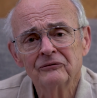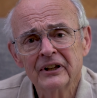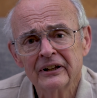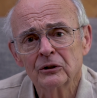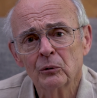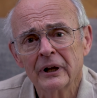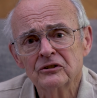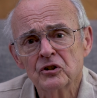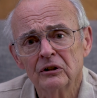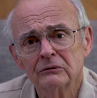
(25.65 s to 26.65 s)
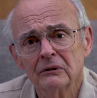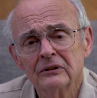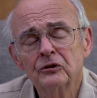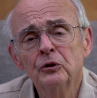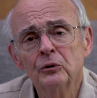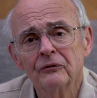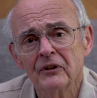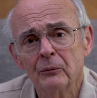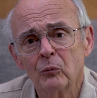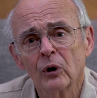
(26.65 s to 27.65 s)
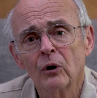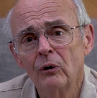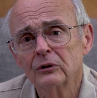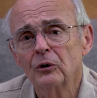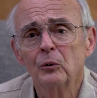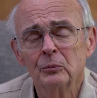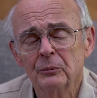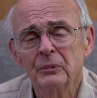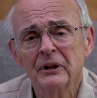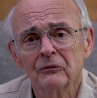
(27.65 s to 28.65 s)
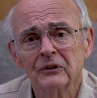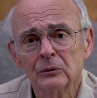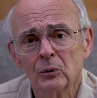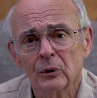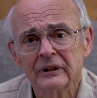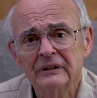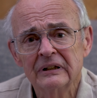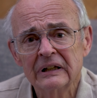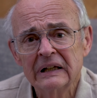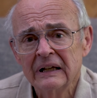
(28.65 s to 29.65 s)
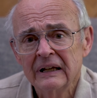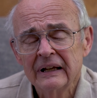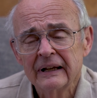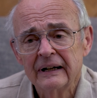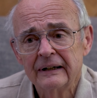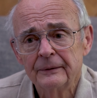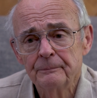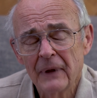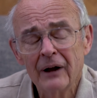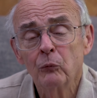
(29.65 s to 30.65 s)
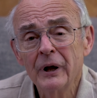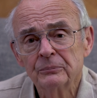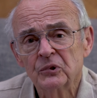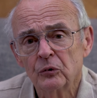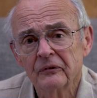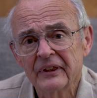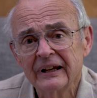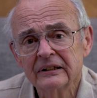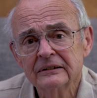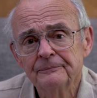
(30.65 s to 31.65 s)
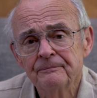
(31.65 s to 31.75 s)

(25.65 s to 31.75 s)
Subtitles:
have 10 grandchildren. 2 of them were called home to be with the Lord. I wept over that.